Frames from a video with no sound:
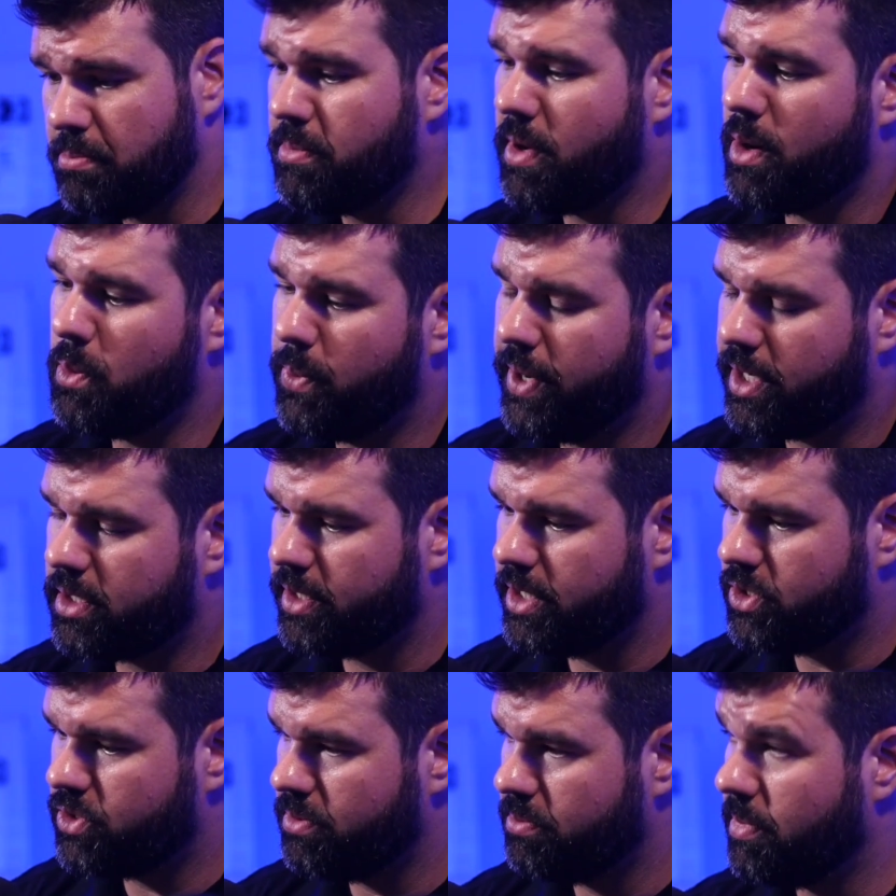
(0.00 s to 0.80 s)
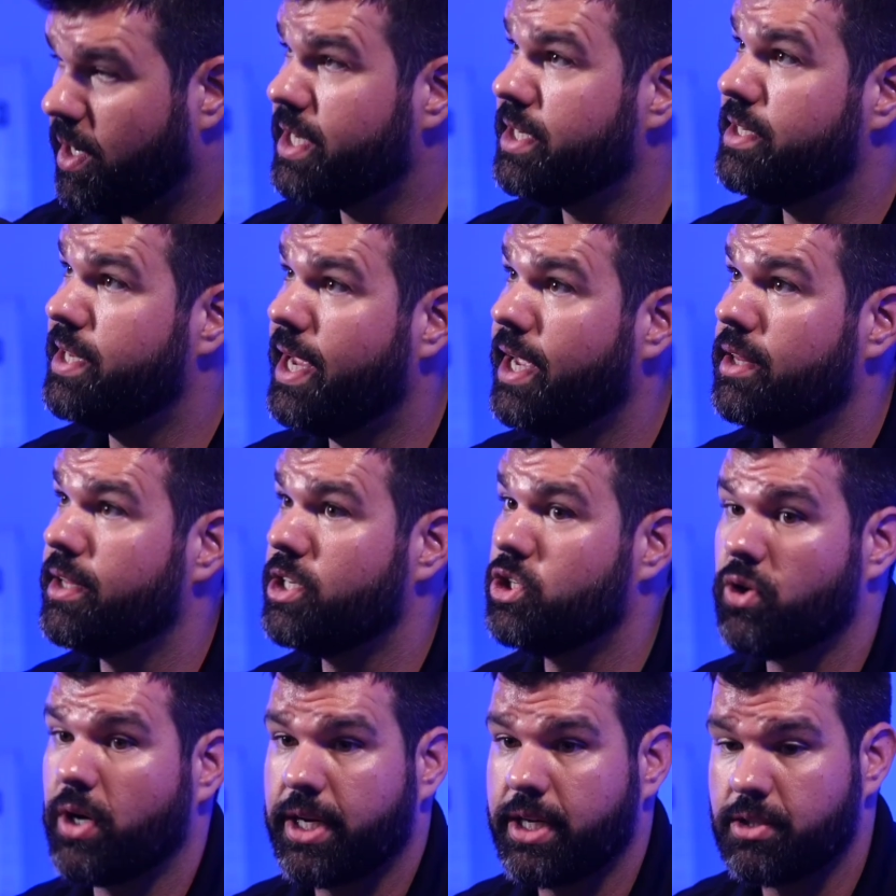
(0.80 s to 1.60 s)
my weekly, my
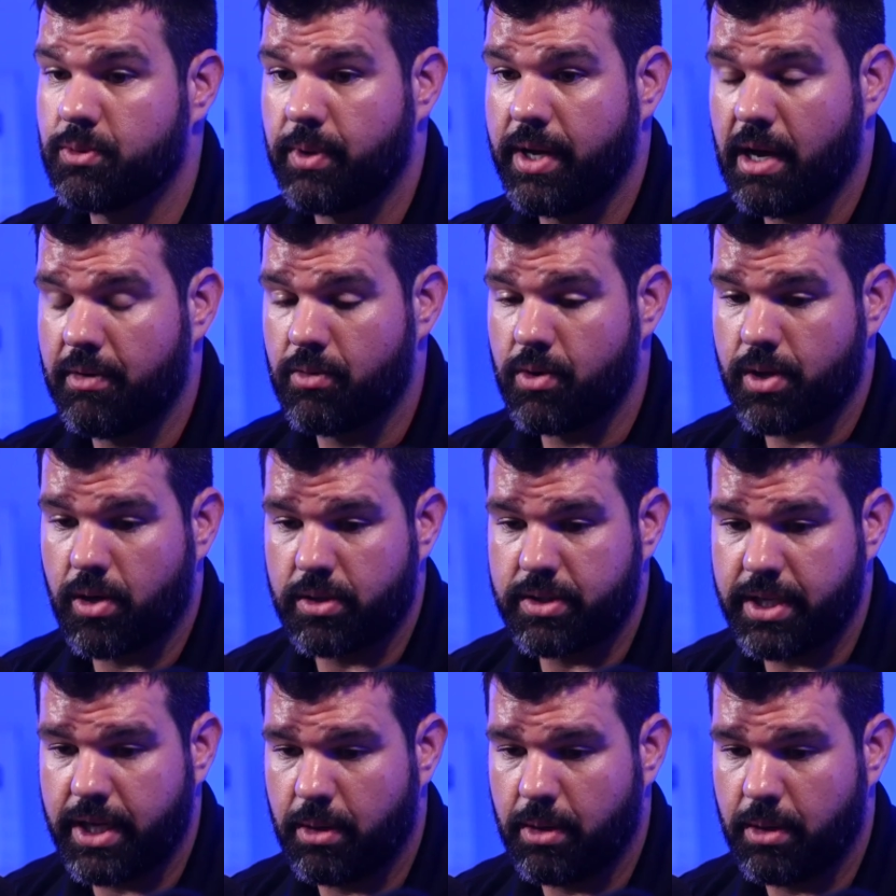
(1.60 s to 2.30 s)
daily trainings we have with our yeah.